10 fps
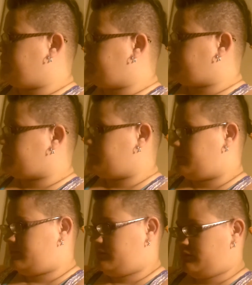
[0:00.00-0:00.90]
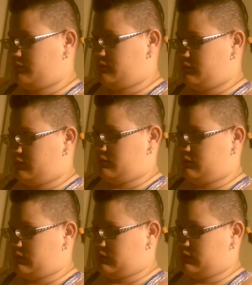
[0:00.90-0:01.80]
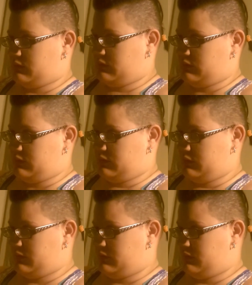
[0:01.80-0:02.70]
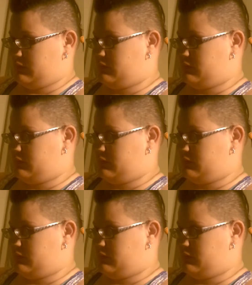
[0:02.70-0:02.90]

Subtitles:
Nothing is said.